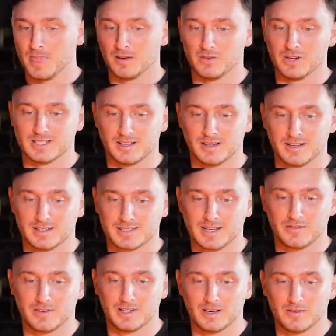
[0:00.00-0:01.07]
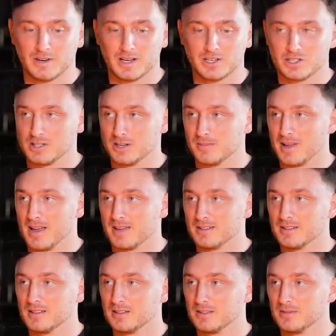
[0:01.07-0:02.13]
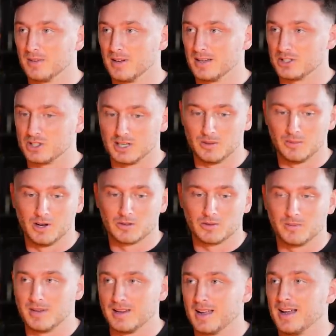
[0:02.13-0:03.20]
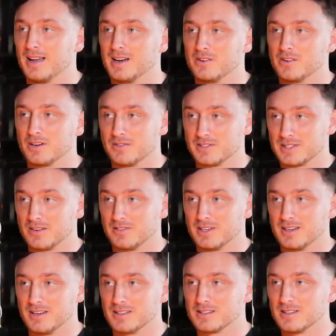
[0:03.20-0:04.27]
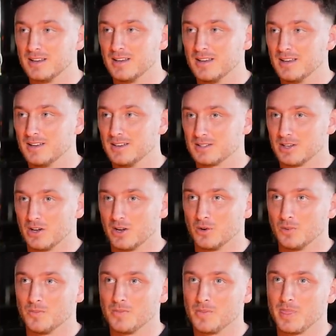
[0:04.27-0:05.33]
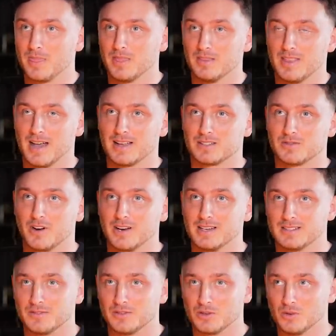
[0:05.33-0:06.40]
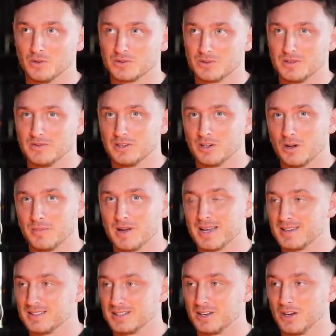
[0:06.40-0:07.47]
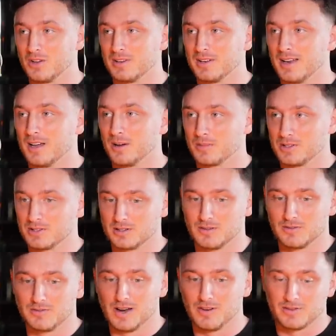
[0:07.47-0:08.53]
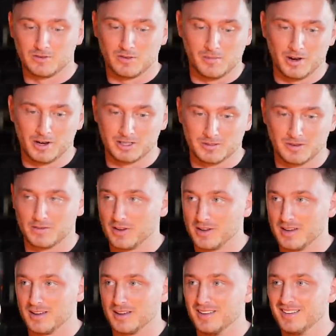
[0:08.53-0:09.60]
recently a seven year relationship end, and she worked with me at Hera for seven years. So that's very difficult to even go back into clothing now because if everything reminds me of her.